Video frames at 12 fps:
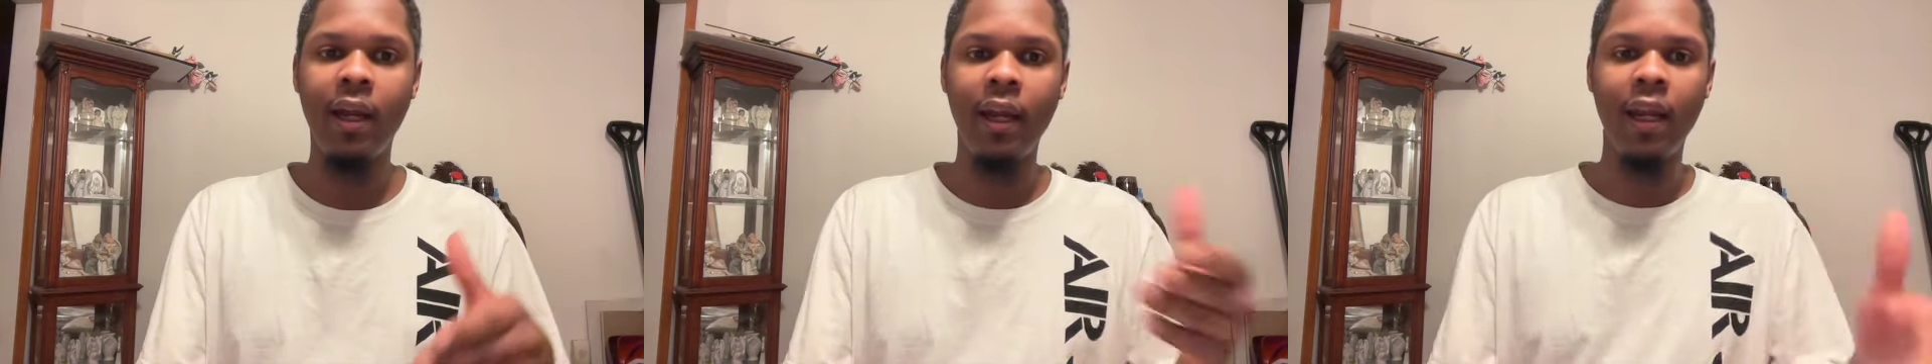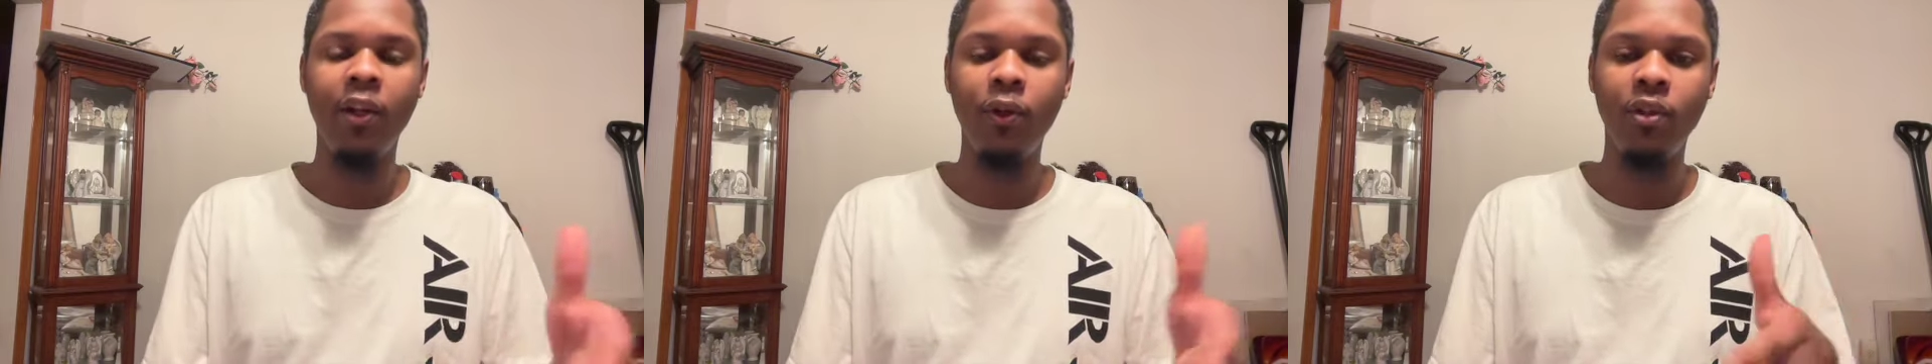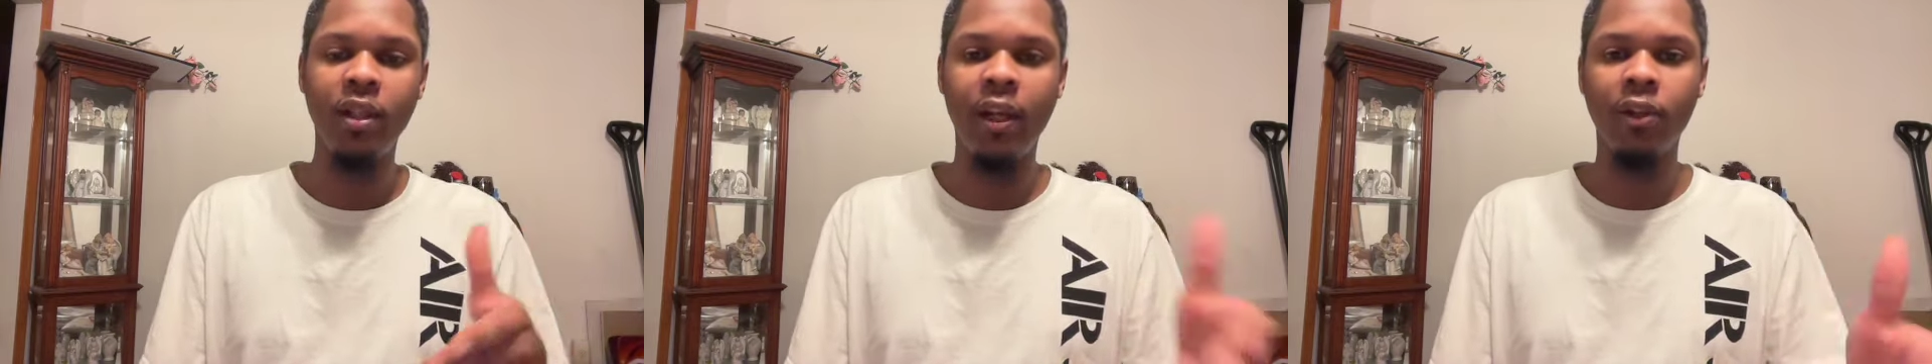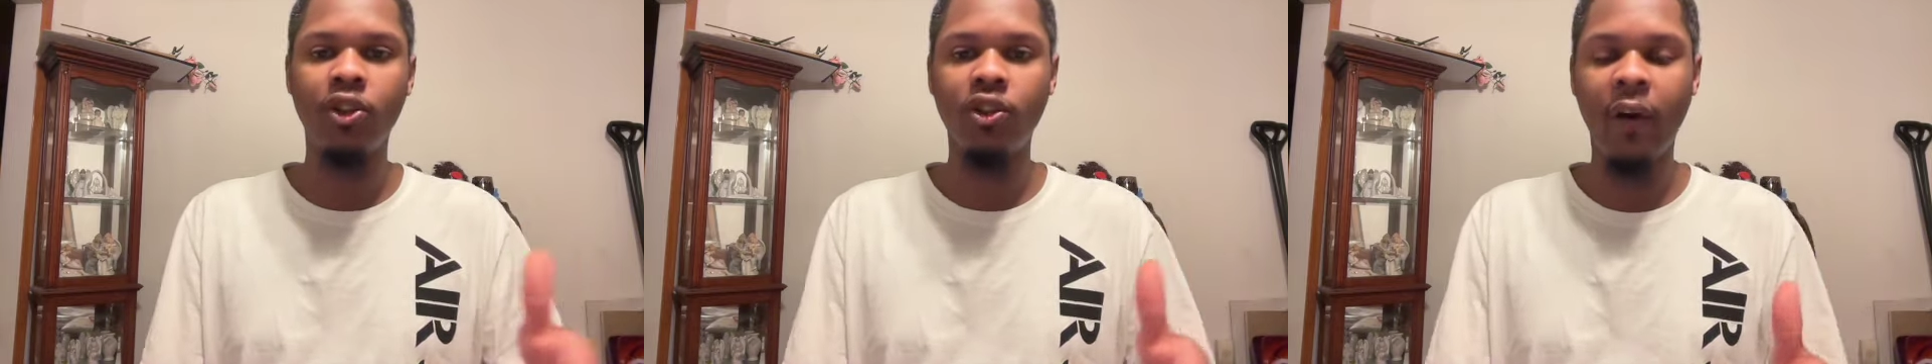and they using
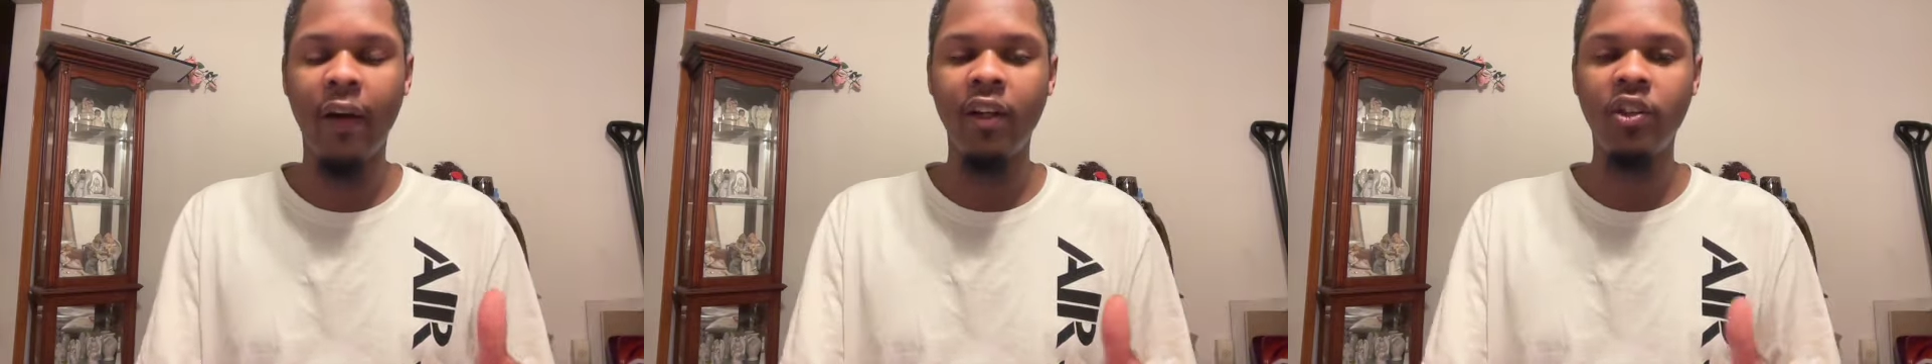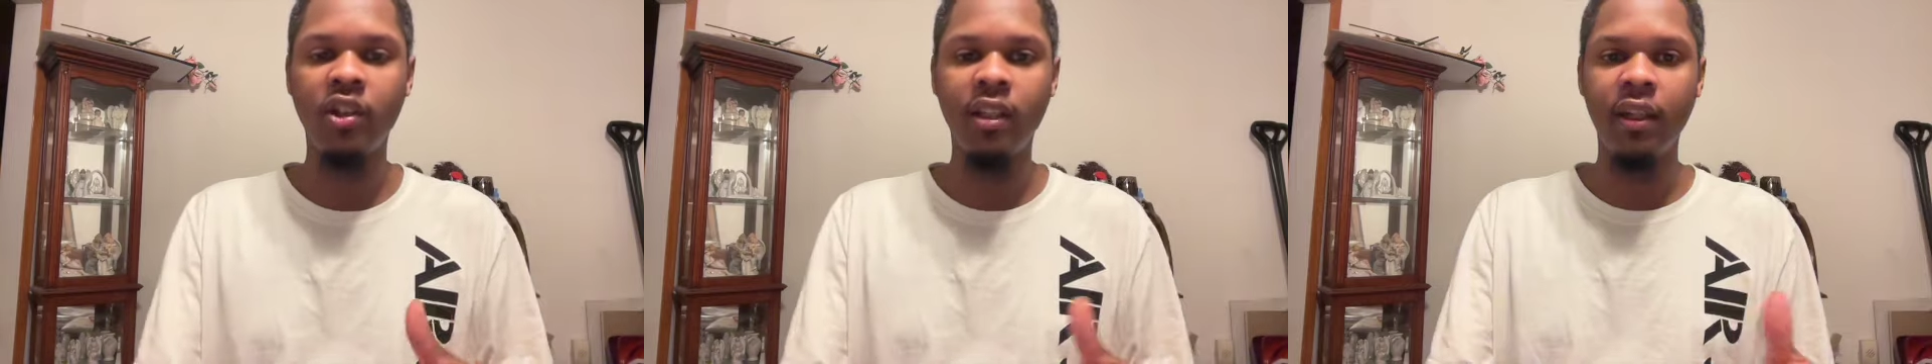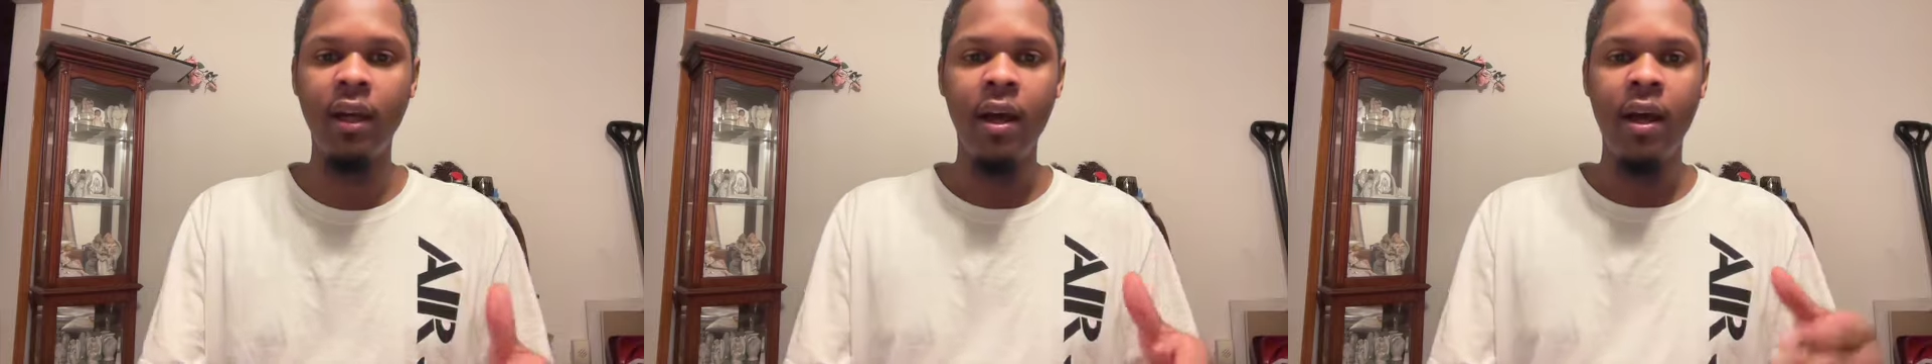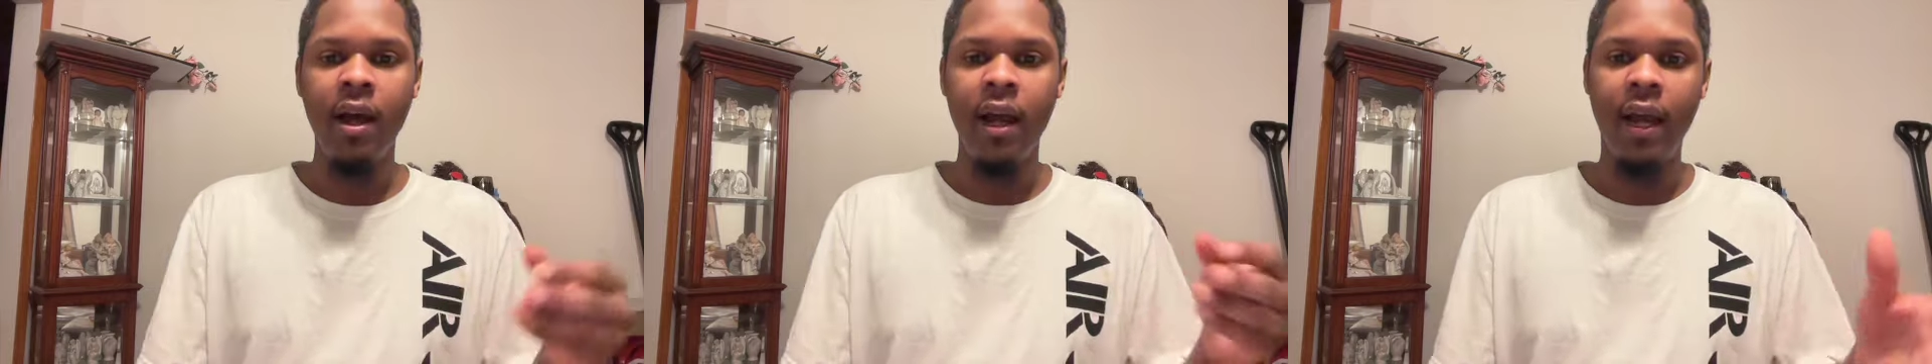their strategy,
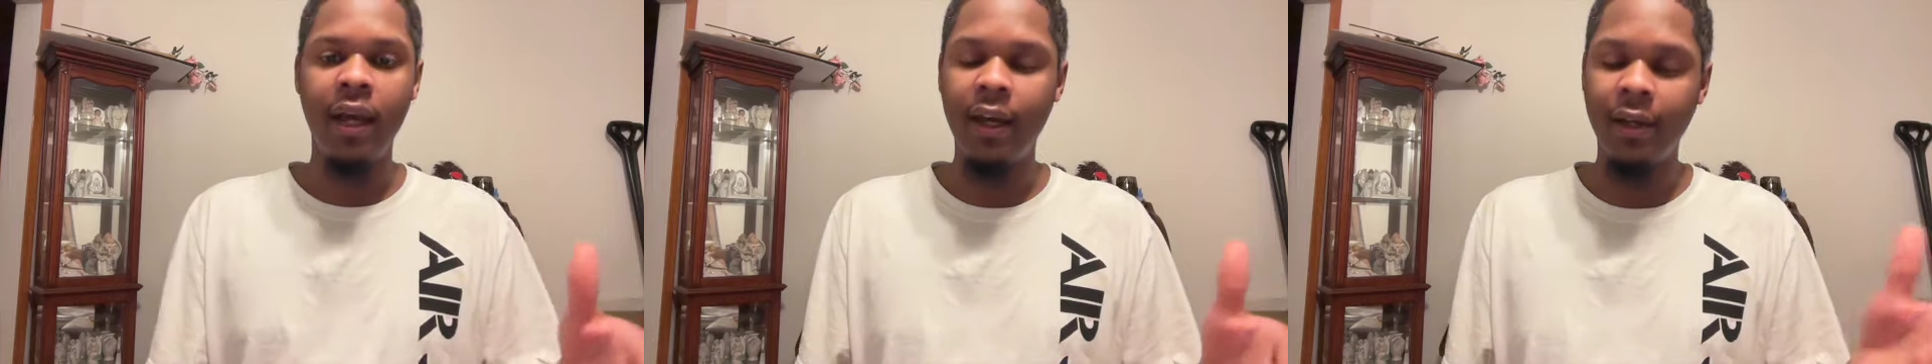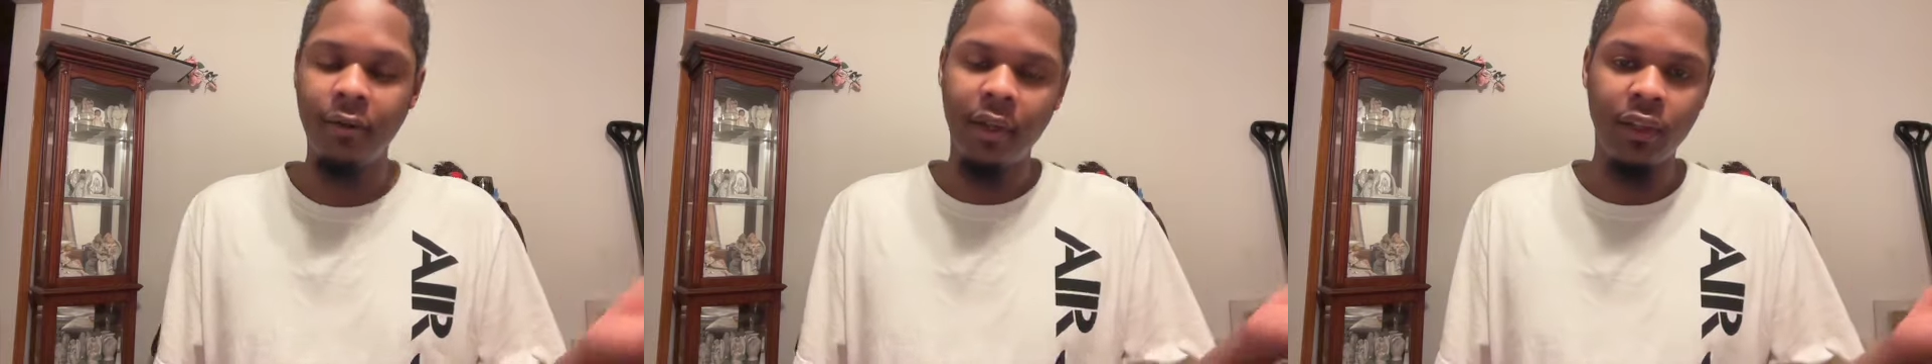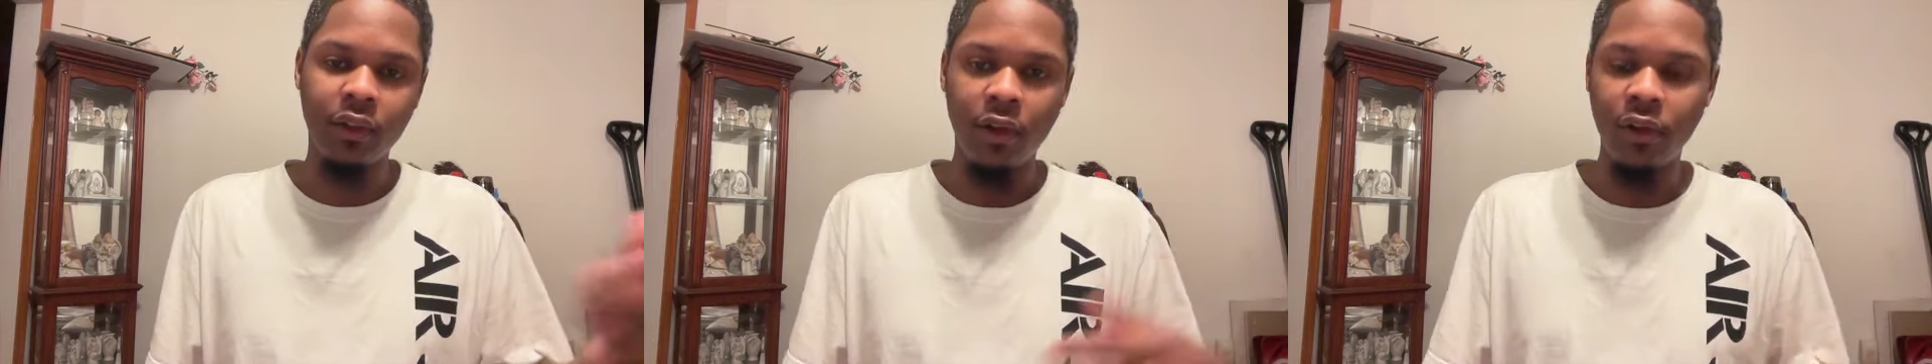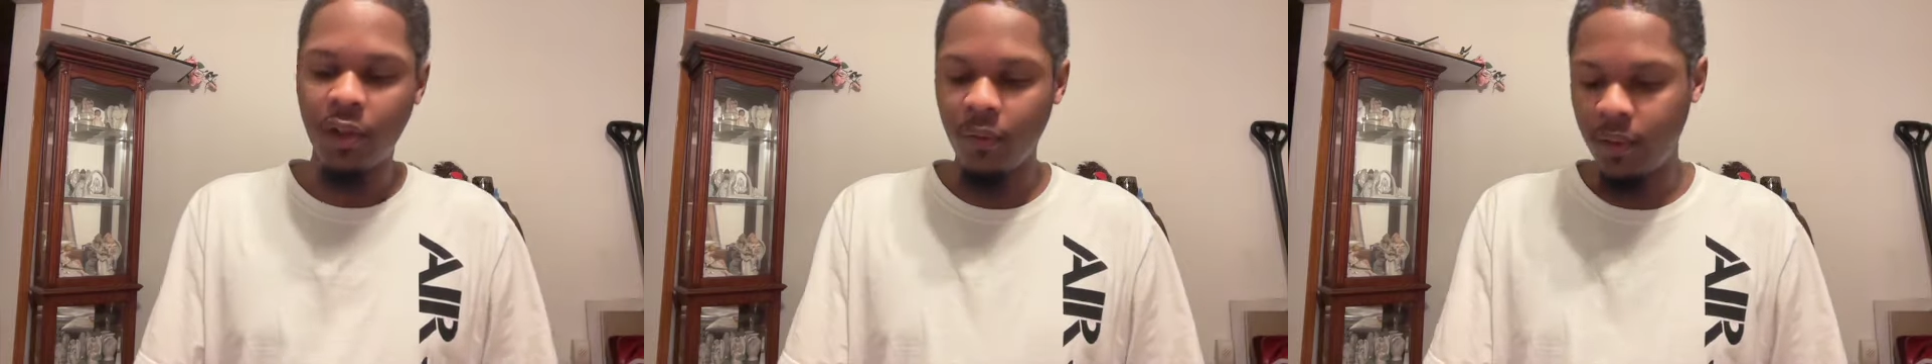and that's all
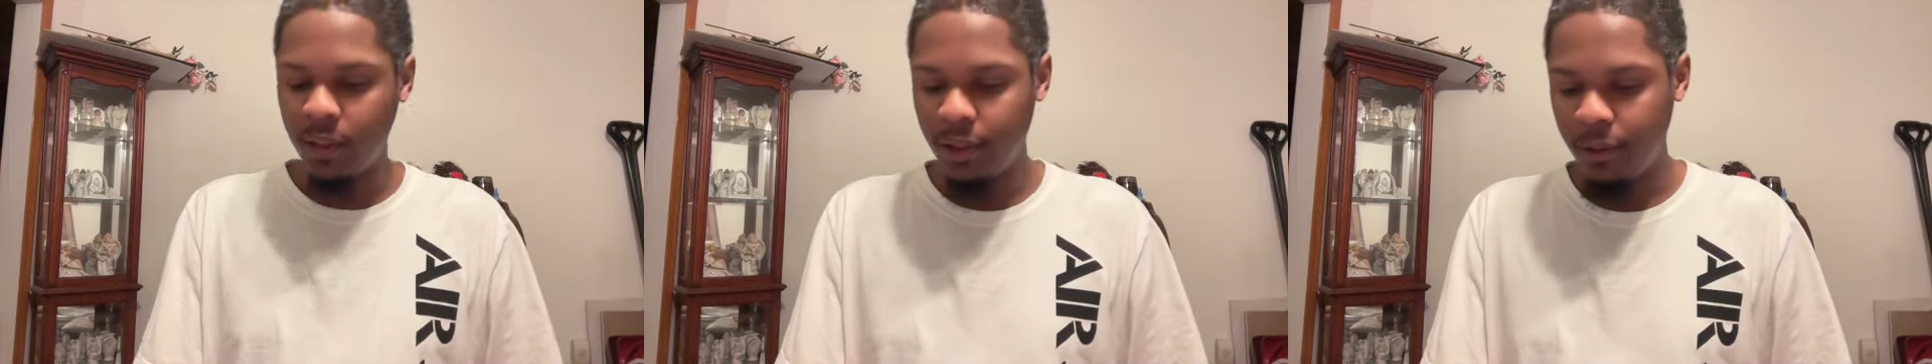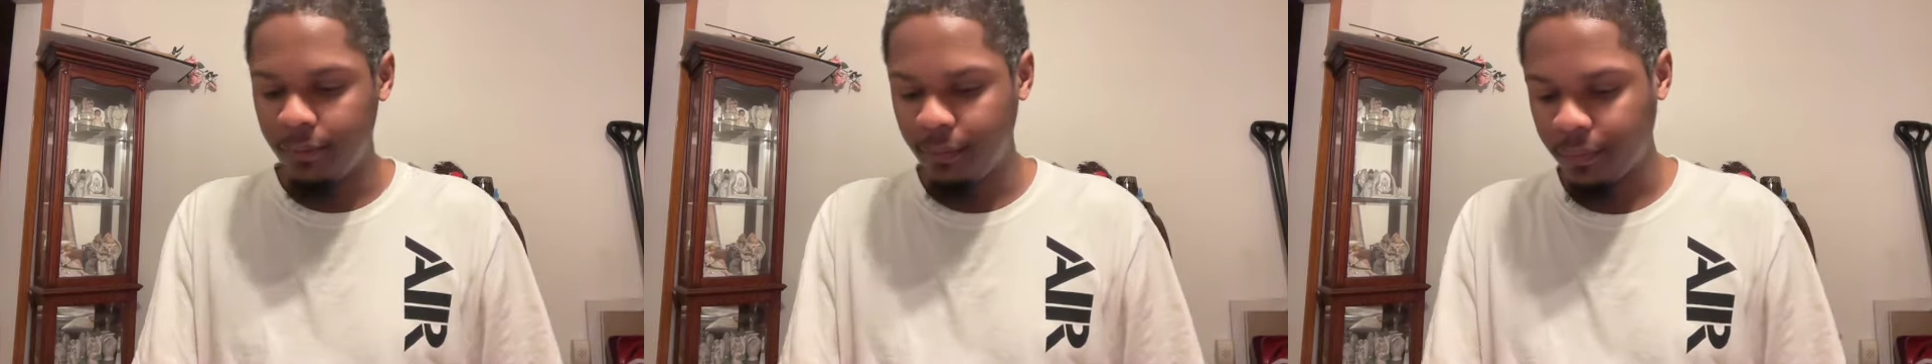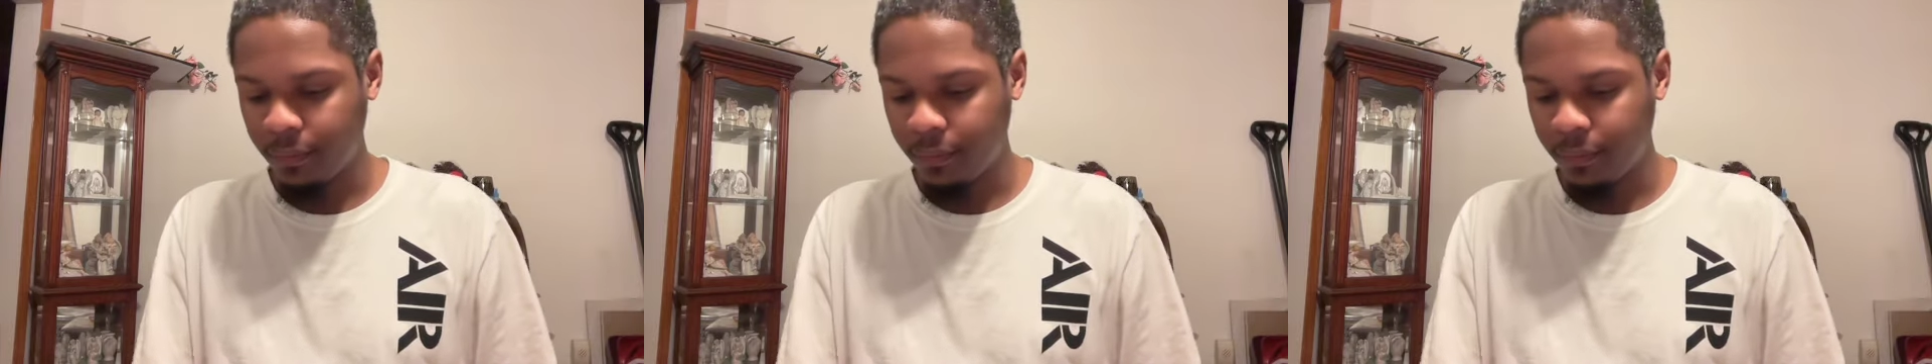you can really do.